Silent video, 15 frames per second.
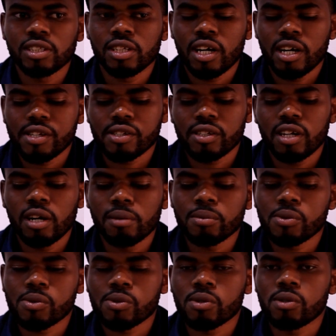has come to
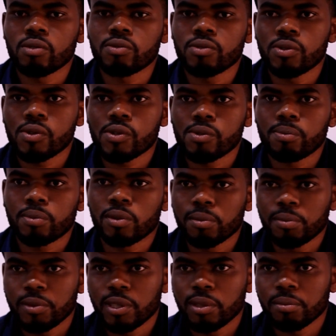solve those
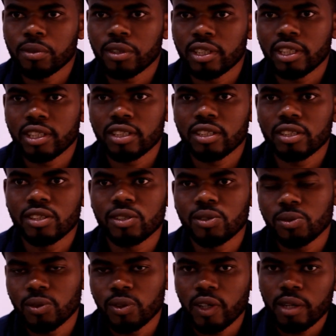problems related
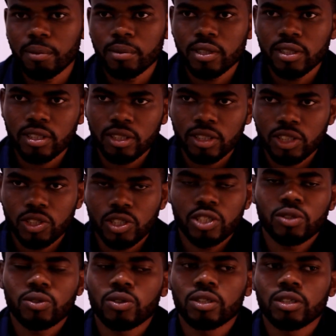to climatic
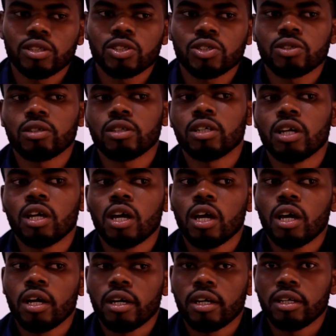change condition
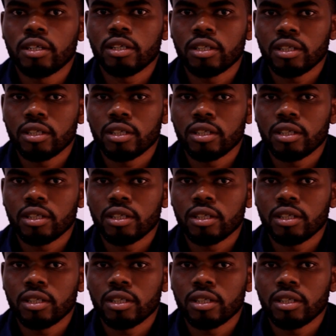and